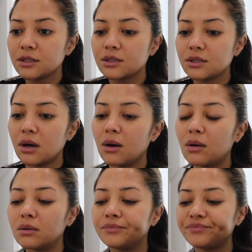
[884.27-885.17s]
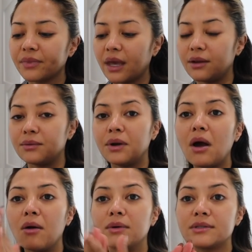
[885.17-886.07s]
So I don't
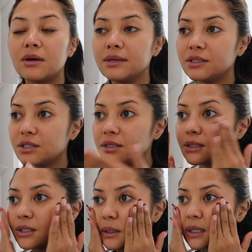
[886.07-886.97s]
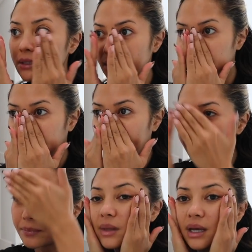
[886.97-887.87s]
know. It's always just such a guessing game.